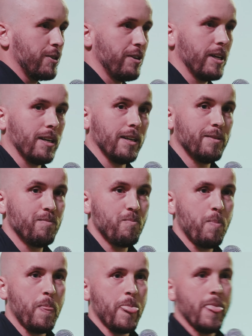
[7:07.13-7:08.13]
correctly.
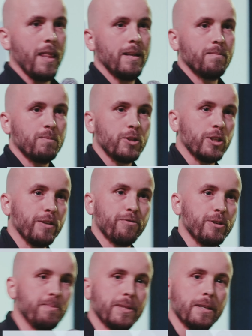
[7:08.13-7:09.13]
Because only
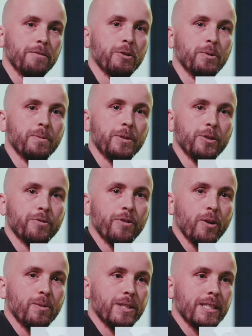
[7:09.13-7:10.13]
3% of your
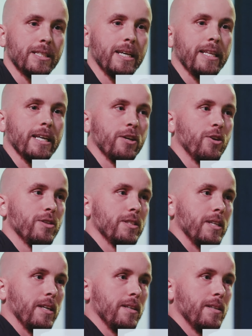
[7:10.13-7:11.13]
followers are seeing that
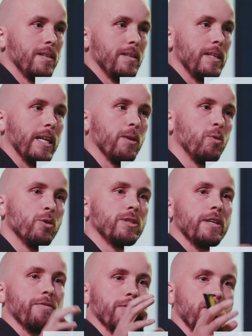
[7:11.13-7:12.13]
content. Now, that will
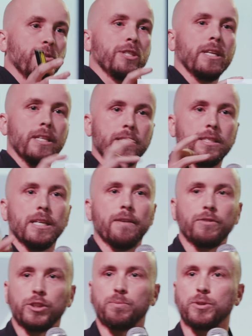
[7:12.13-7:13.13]
differ, I'm just saying this is an
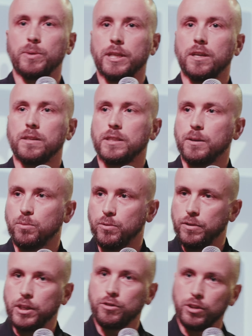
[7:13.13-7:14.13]
average between
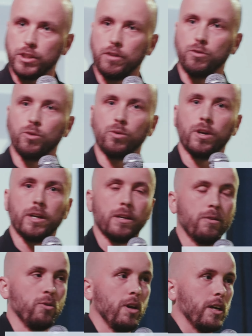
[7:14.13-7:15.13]
across all
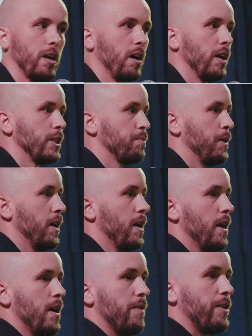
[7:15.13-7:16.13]
our clients, but
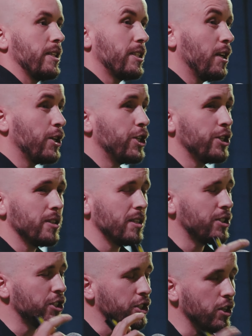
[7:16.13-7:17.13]
that's still
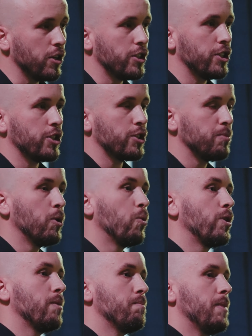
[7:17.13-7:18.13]
such a small
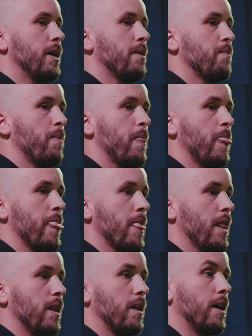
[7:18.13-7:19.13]
number.
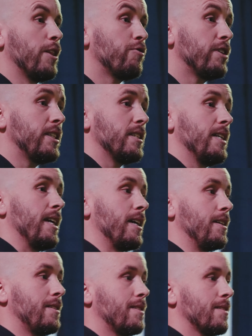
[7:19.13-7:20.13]
And the reason
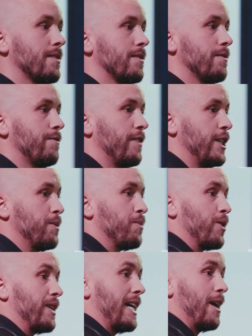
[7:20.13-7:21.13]
is,
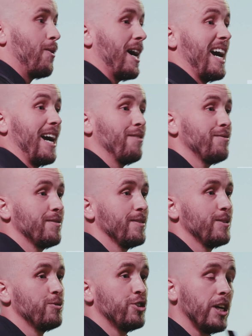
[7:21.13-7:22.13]
Facebook now have
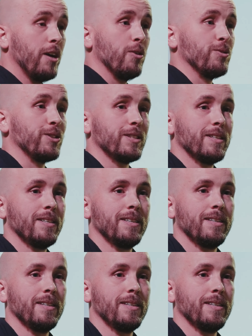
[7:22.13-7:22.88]
shareholders.